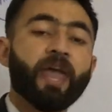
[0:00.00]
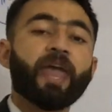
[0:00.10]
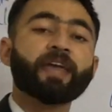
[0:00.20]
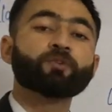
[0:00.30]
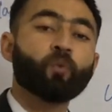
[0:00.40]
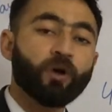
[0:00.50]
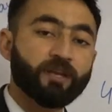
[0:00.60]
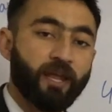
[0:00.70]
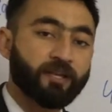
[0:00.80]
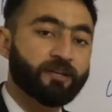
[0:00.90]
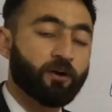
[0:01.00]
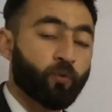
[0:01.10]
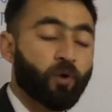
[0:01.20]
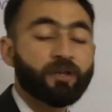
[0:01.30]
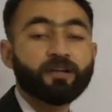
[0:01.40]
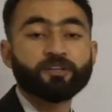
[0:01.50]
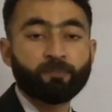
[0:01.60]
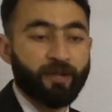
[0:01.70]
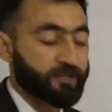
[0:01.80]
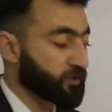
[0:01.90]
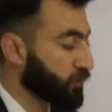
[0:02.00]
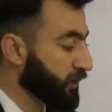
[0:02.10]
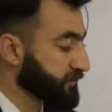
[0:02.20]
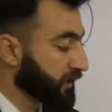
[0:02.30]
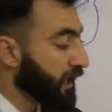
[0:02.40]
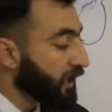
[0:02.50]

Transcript: and one dependent clause.